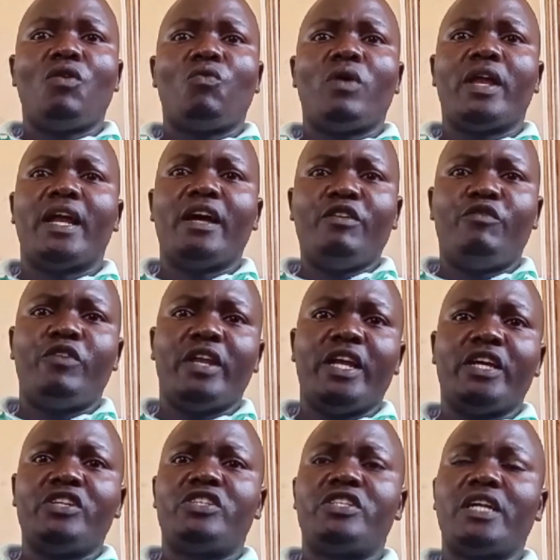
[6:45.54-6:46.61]
When I
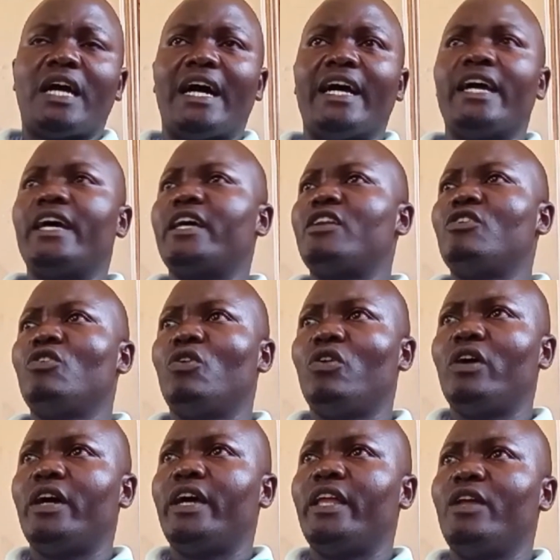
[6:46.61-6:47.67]
finished, I had
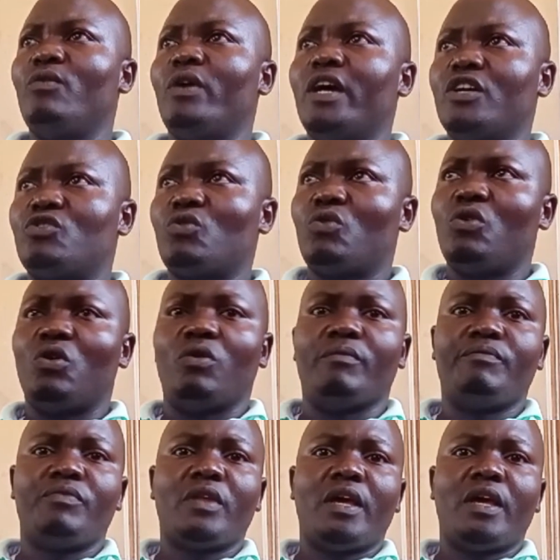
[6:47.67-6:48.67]
no anywhere to go.